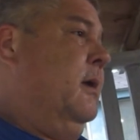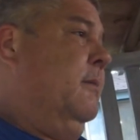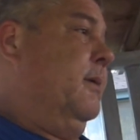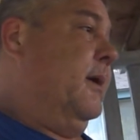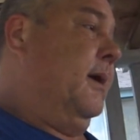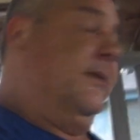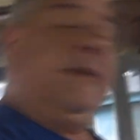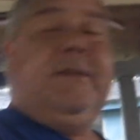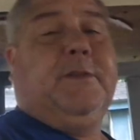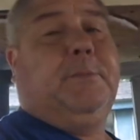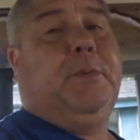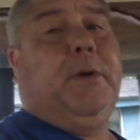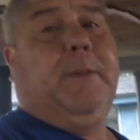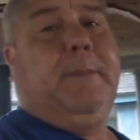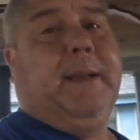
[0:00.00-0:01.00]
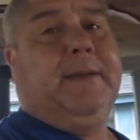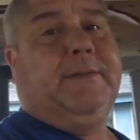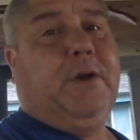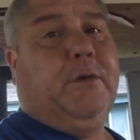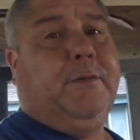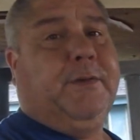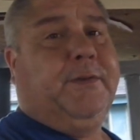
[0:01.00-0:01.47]
because this is a pretty big
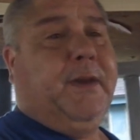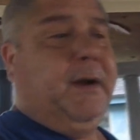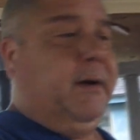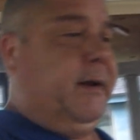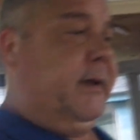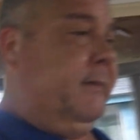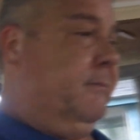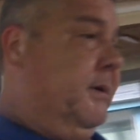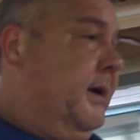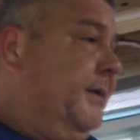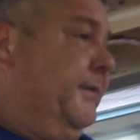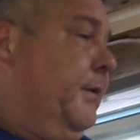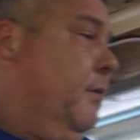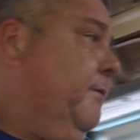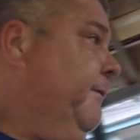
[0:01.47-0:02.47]
surface area, but so